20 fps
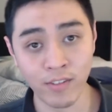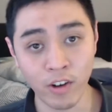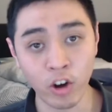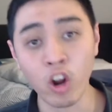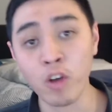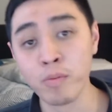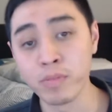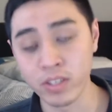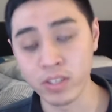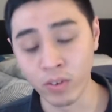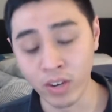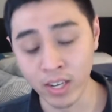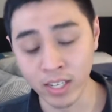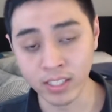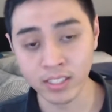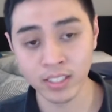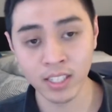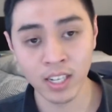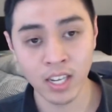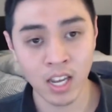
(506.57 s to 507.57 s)
Feral Imps
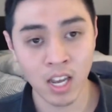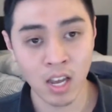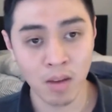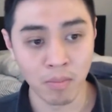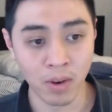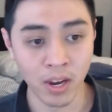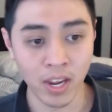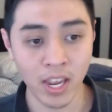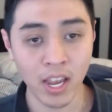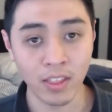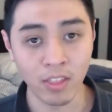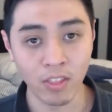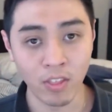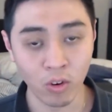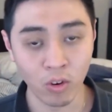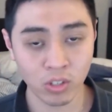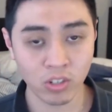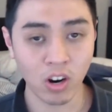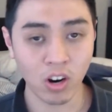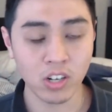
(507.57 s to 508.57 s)
was, but yeah,
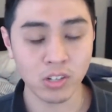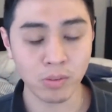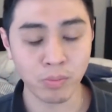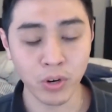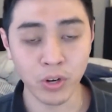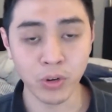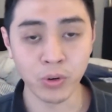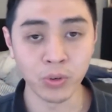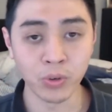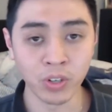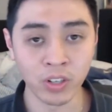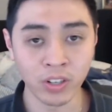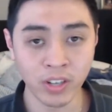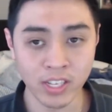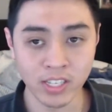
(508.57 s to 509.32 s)
those cards are pretty cool.